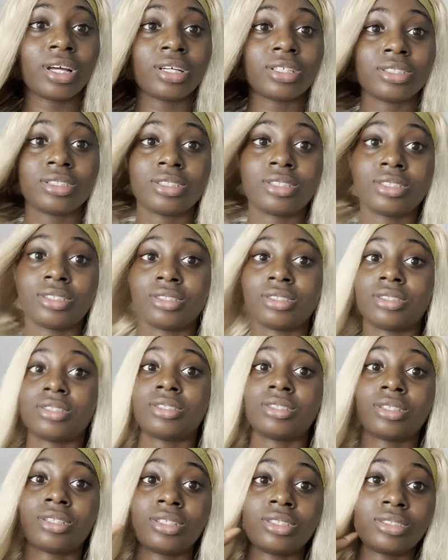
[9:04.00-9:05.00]

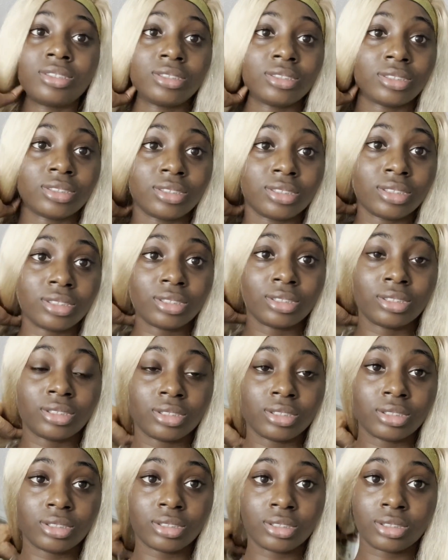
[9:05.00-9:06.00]
so it's
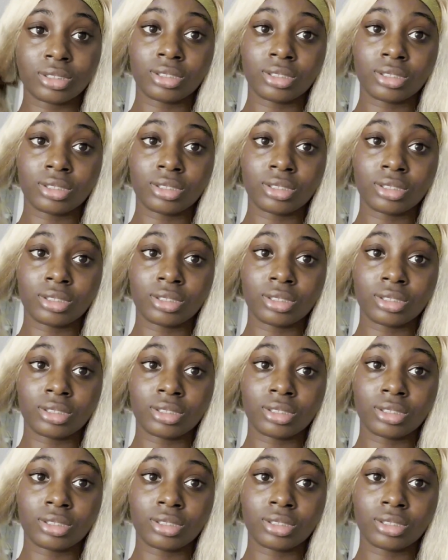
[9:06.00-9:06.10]
just,